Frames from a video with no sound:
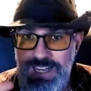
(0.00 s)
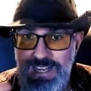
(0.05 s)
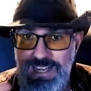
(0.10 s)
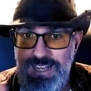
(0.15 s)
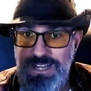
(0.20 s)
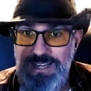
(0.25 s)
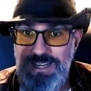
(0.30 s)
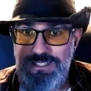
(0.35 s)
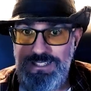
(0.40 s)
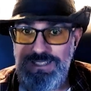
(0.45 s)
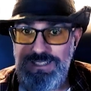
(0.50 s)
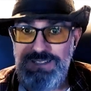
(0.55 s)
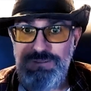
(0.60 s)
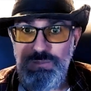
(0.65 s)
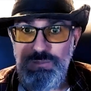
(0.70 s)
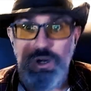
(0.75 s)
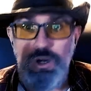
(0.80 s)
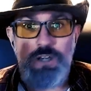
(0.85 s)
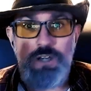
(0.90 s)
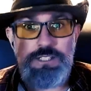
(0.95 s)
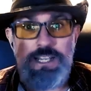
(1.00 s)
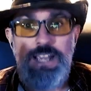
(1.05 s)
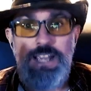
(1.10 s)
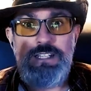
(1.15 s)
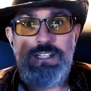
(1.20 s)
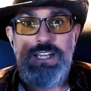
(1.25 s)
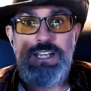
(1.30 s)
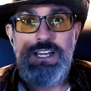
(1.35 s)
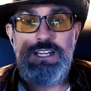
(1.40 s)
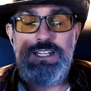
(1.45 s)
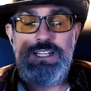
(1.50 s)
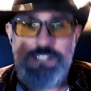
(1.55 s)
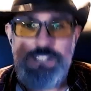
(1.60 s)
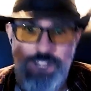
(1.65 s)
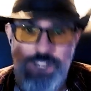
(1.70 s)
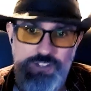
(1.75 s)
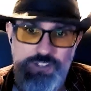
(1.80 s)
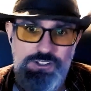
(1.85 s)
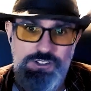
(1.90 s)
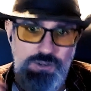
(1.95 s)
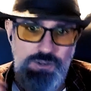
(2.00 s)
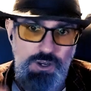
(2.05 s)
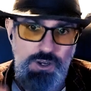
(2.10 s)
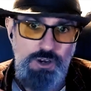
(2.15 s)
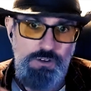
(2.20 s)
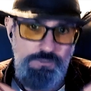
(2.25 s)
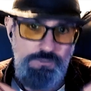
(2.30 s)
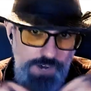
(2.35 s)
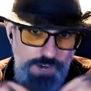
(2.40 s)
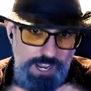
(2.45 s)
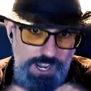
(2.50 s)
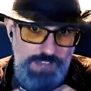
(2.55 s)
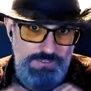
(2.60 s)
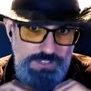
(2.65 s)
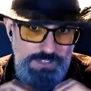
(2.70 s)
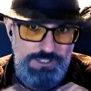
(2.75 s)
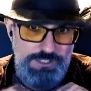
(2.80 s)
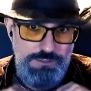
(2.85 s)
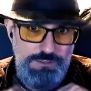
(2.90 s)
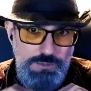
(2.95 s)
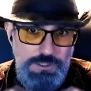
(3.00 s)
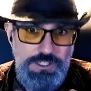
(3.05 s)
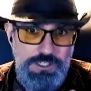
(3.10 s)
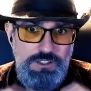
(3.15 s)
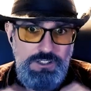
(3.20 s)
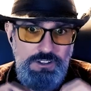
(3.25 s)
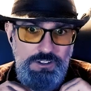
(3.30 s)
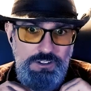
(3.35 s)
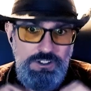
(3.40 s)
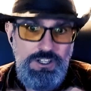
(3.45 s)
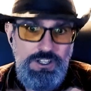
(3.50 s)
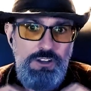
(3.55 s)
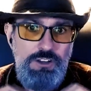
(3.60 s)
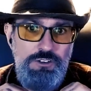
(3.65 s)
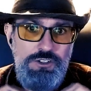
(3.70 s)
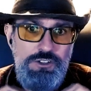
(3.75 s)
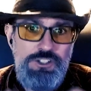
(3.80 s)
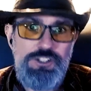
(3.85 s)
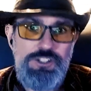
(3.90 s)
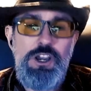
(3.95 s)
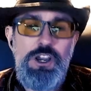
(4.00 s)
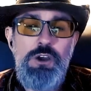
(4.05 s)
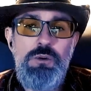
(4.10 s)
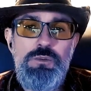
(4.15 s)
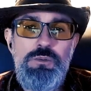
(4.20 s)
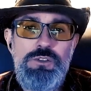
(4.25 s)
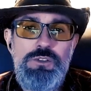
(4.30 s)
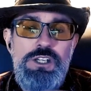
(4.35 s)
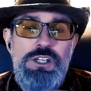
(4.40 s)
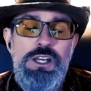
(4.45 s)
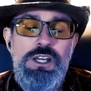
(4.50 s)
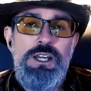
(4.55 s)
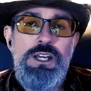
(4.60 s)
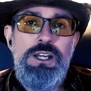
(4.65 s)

And Mauritania is also known for having these particular colored stones.